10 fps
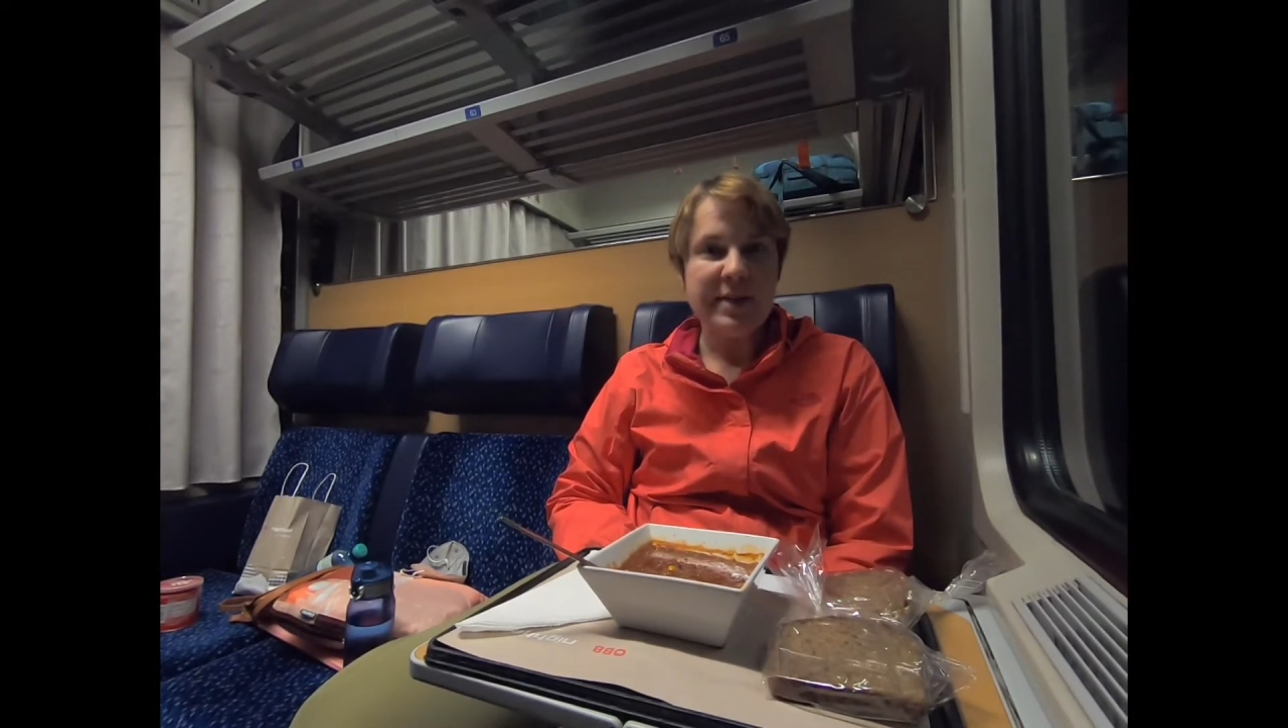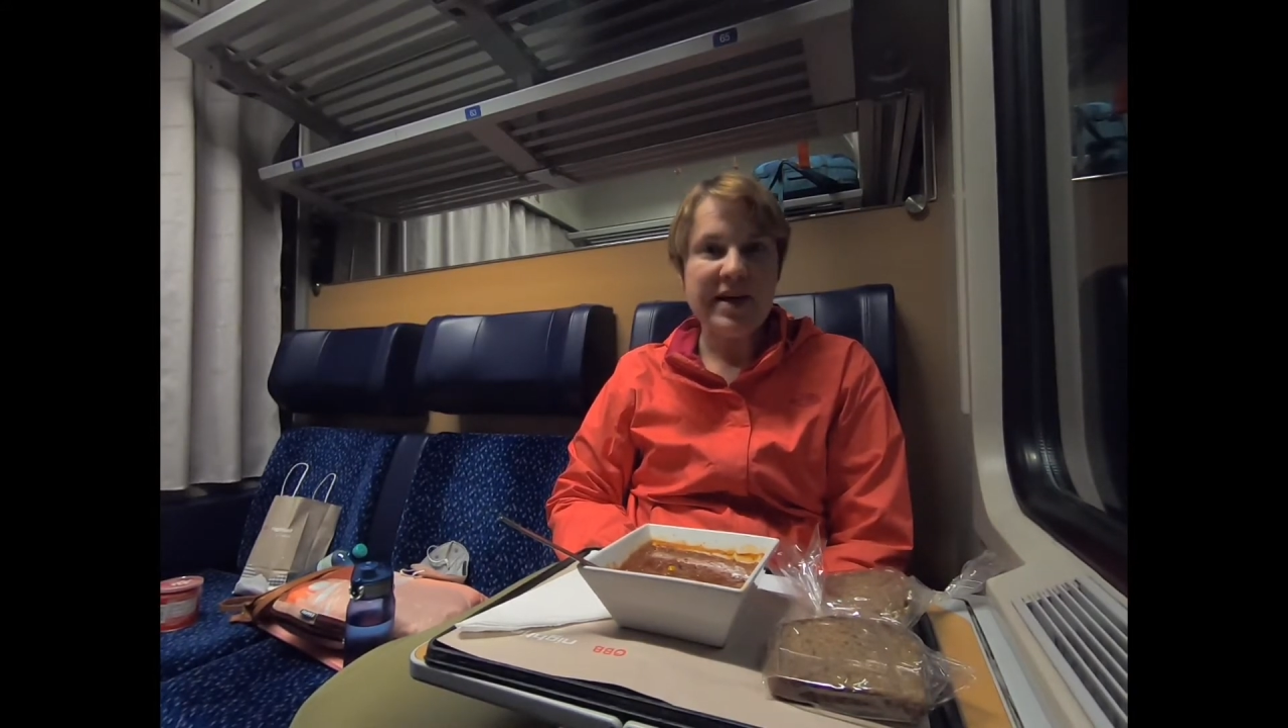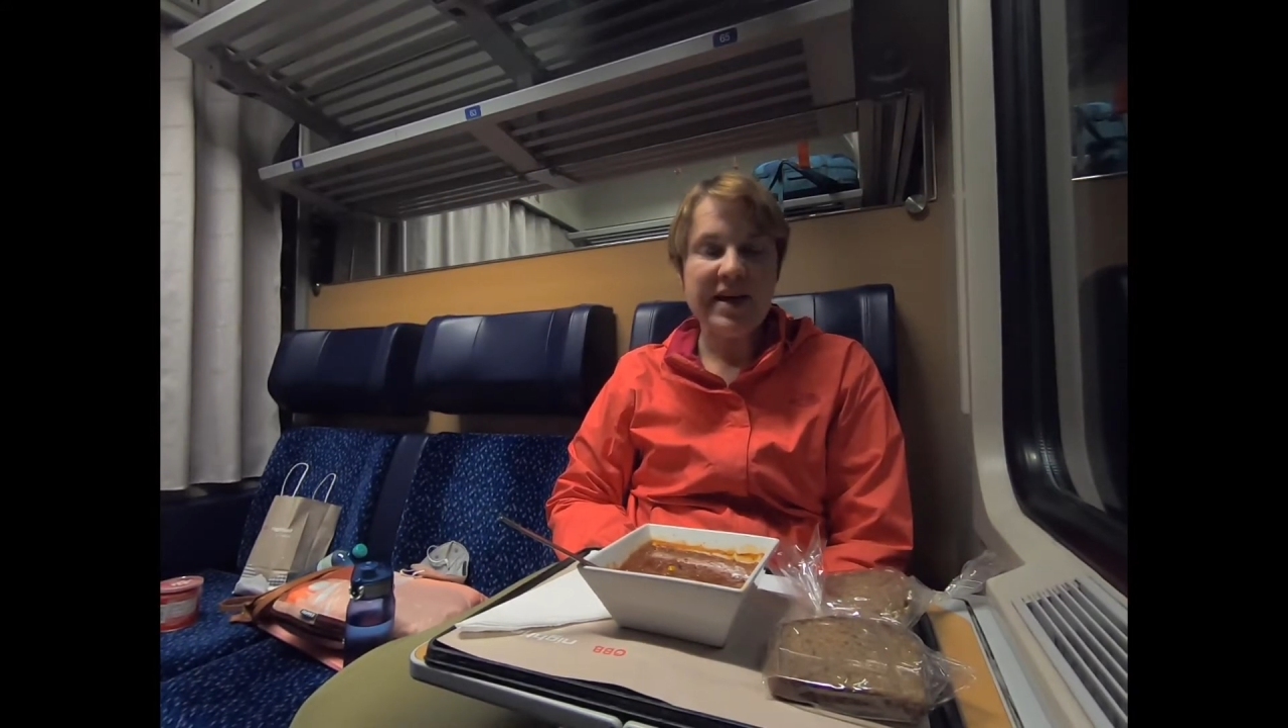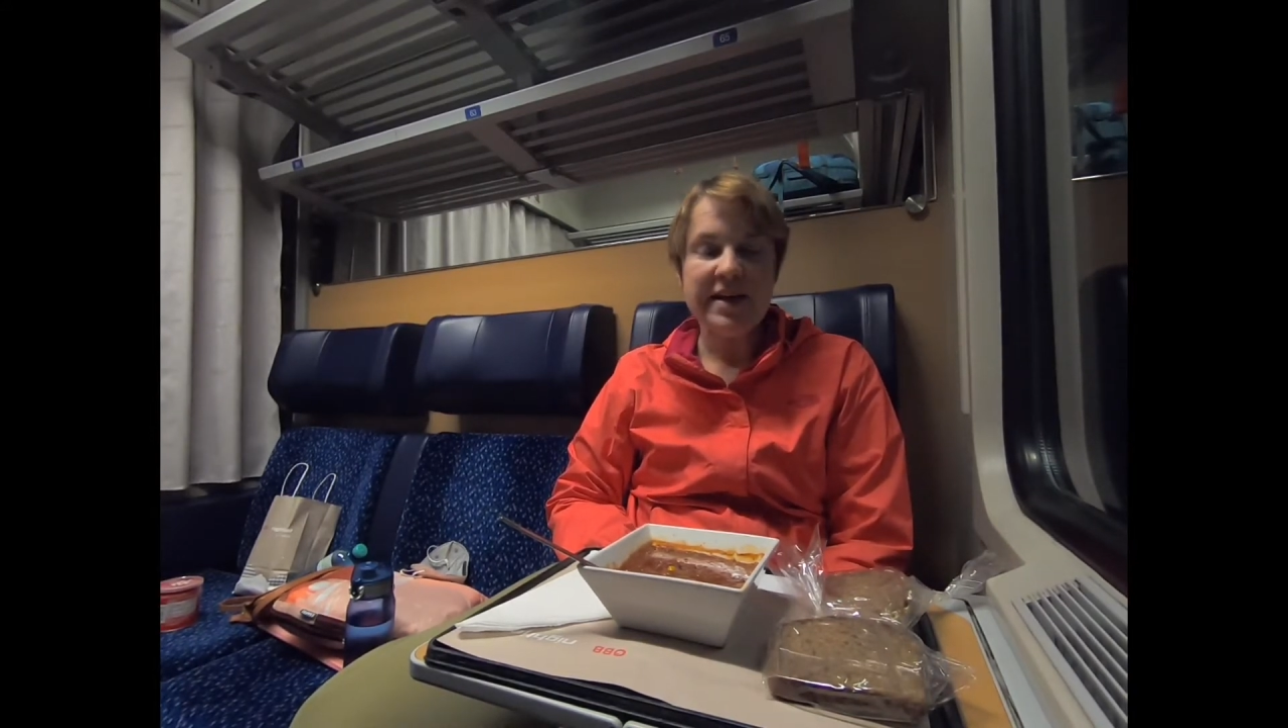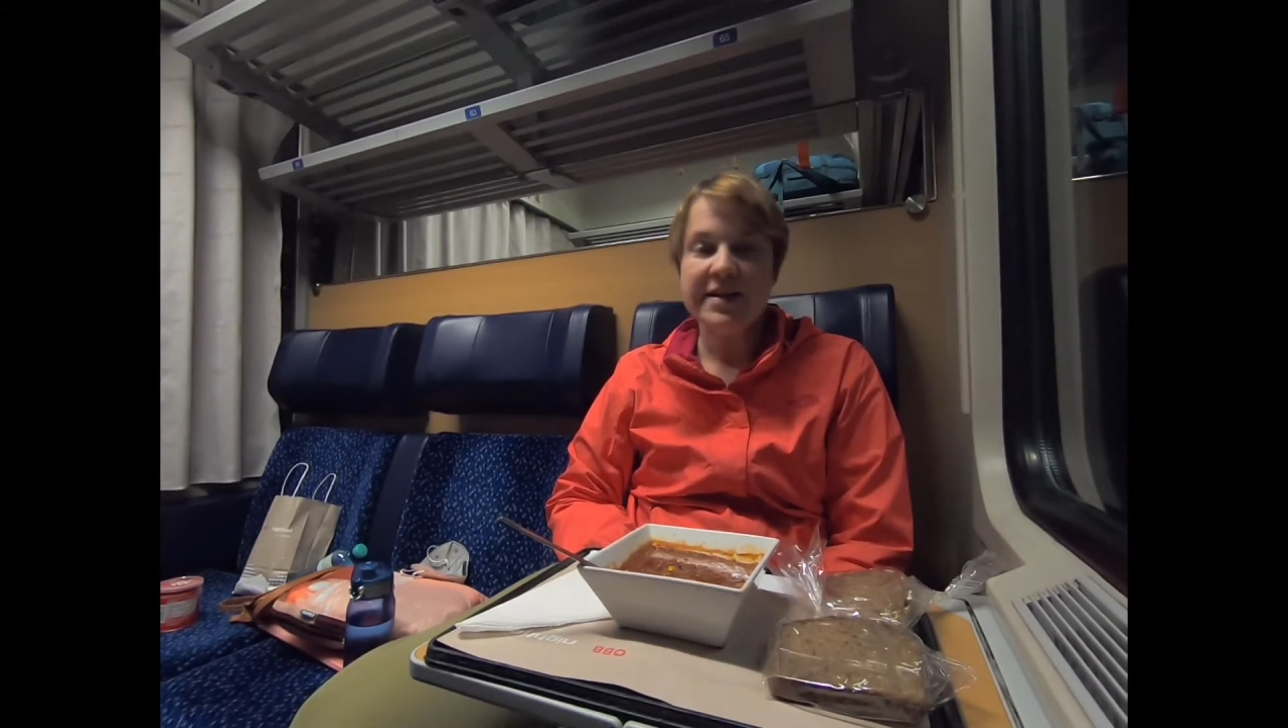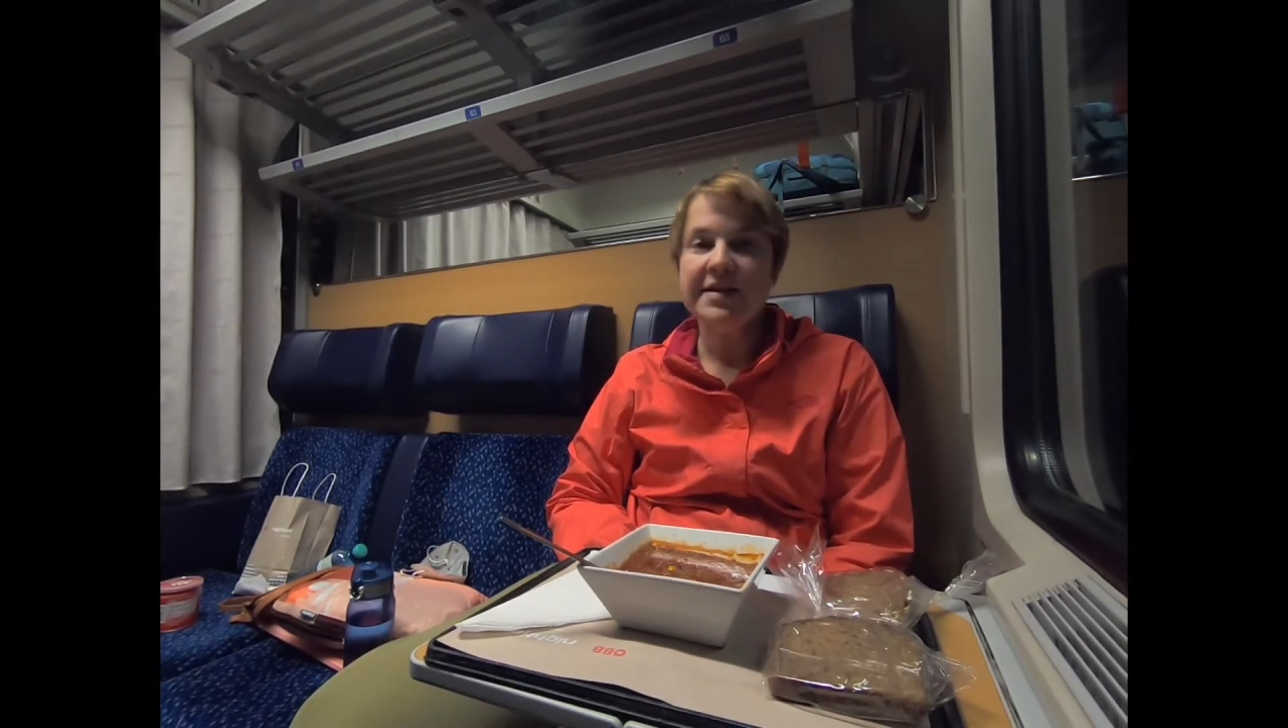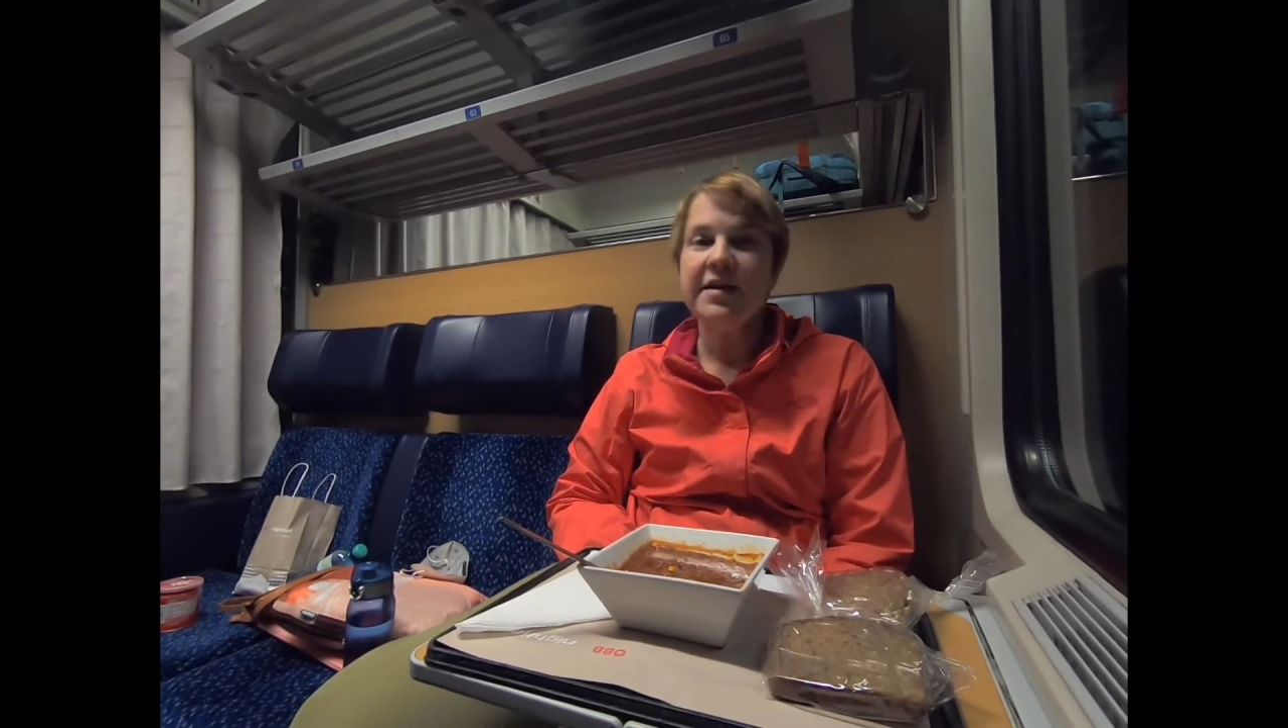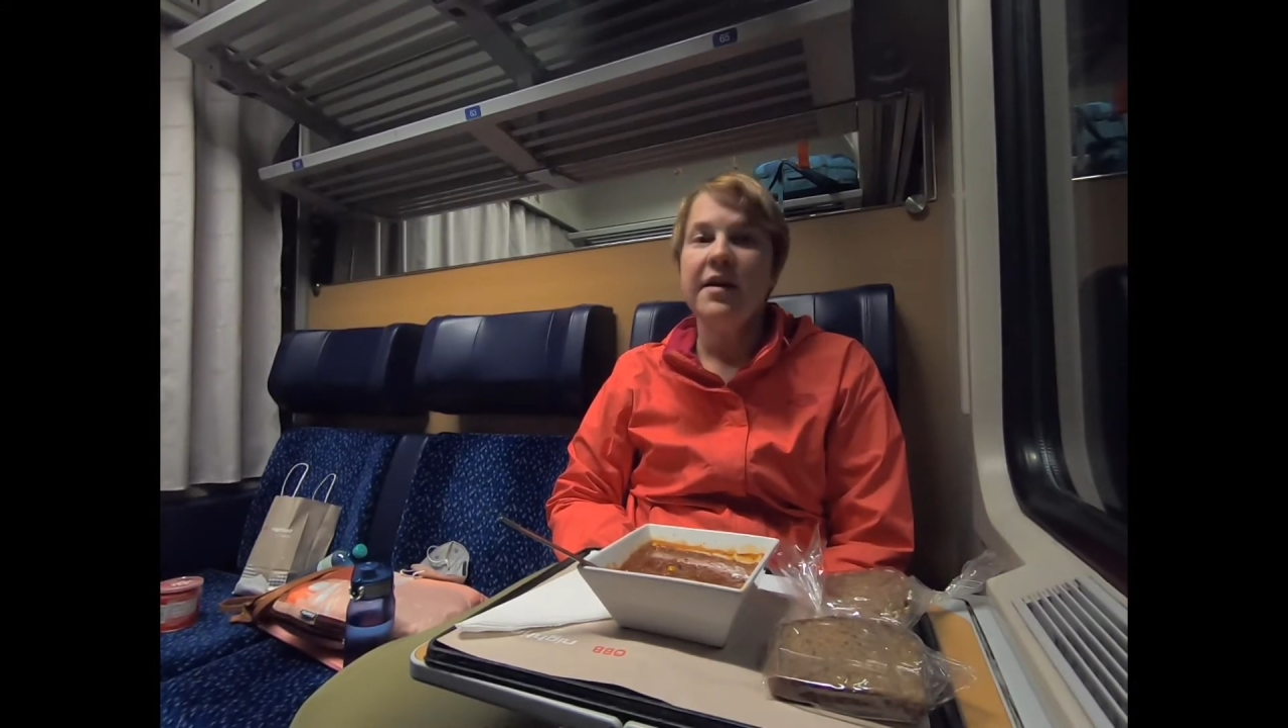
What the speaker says: because